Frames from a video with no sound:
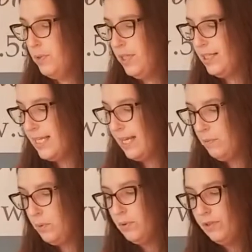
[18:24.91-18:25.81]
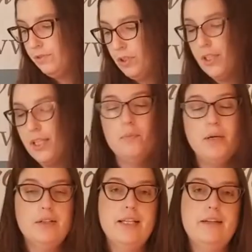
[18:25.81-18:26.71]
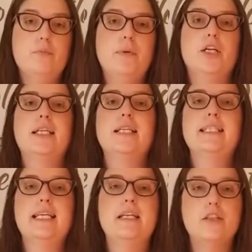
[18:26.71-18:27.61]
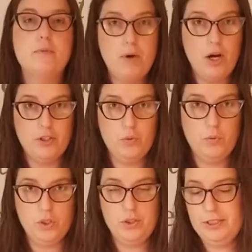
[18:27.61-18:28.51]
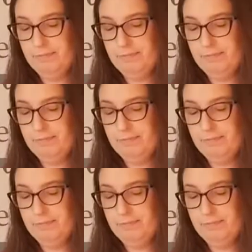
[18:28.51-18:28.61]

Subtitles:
example of learning about Native Americans in the modern world.